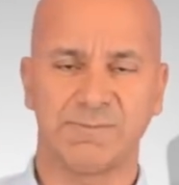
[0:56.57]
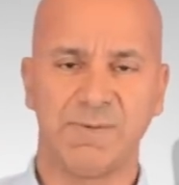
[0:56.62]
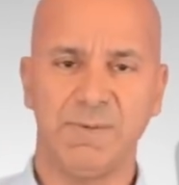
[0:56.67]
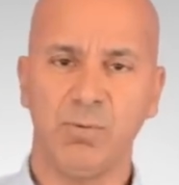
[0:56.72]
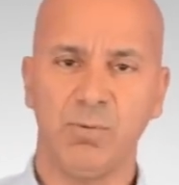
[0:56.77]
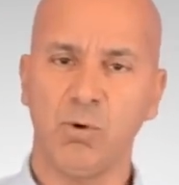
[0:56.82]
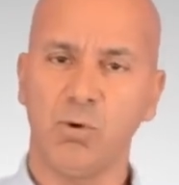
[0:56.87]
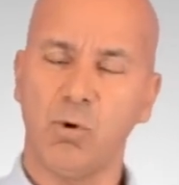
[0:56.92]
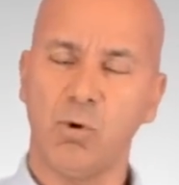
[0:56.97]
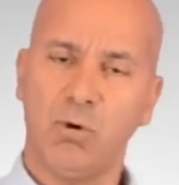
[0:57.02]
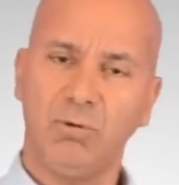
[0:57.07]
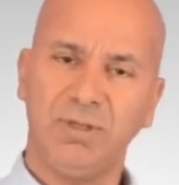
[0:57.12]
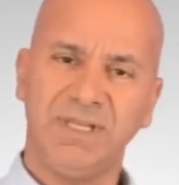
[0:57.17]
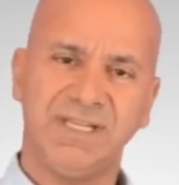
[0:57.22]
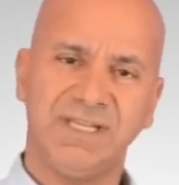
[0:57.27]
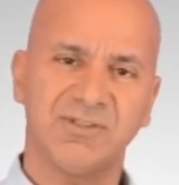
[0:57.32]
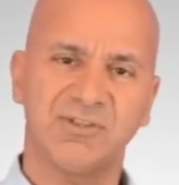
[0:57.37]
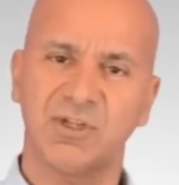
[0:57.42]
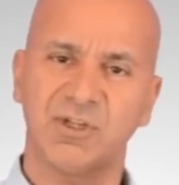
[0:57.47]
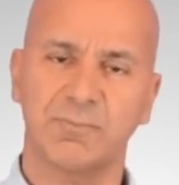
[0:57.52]
People who only
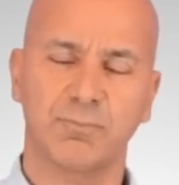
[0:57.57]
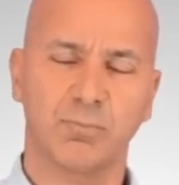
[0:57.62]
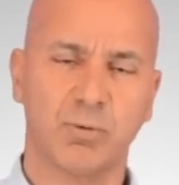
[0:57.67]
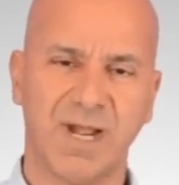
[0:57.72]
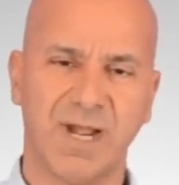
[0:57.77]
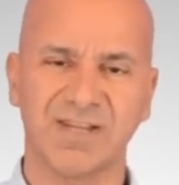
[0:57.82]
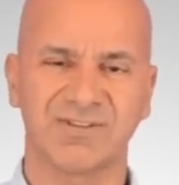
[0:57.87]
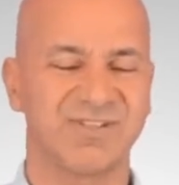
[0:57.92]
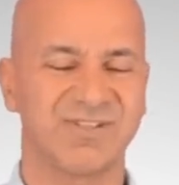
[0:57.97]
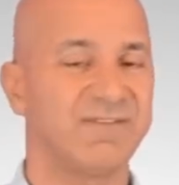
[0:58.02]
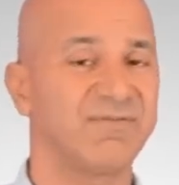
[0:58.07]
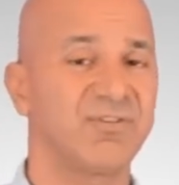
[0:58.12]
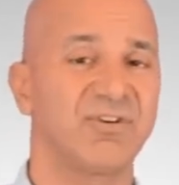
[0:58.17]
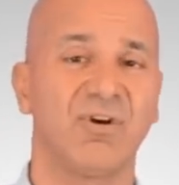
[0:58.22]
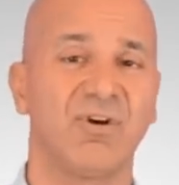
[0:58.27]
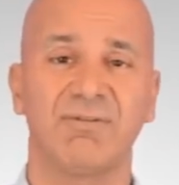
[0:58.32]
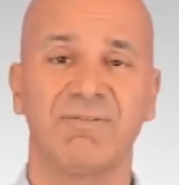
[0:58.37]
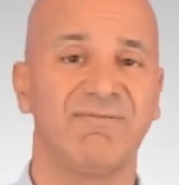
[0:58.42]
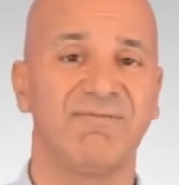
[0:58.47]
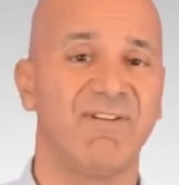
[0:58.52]
consider price never
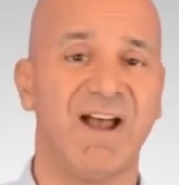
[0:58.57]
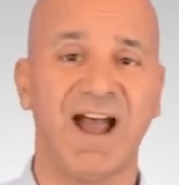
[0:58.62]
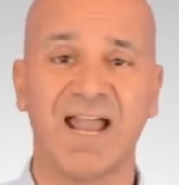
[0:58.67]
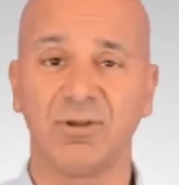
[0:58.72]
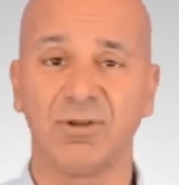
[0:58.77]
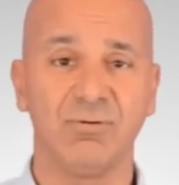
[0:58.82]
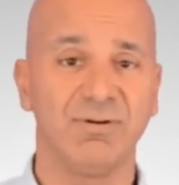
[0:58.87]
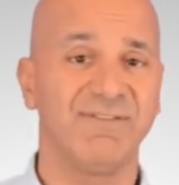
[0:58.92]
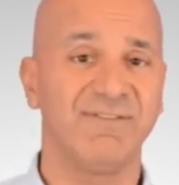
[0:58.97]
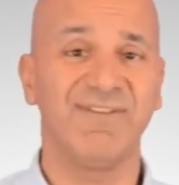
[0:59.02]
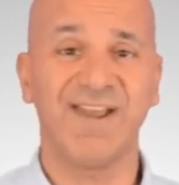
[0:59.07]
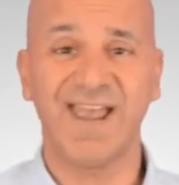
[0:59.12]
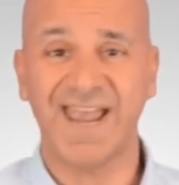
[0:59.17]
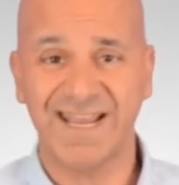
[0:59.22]
know the value of